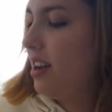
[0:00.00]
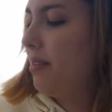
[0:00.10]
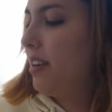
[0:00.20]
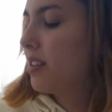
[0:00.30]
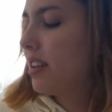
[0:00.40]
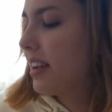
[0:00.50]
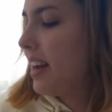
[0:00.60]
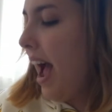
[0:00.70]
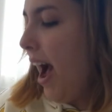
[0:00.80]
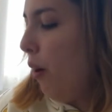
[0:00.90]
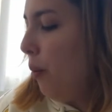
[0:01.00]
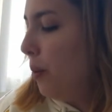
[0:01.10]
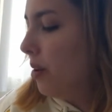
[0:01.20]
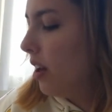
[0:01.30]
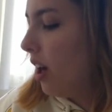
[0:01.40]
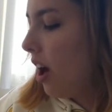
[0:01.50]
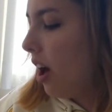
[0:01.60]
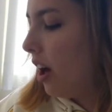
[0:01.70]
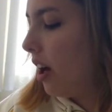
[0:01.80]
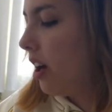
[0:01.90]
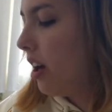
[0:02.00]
now it looks like an owl!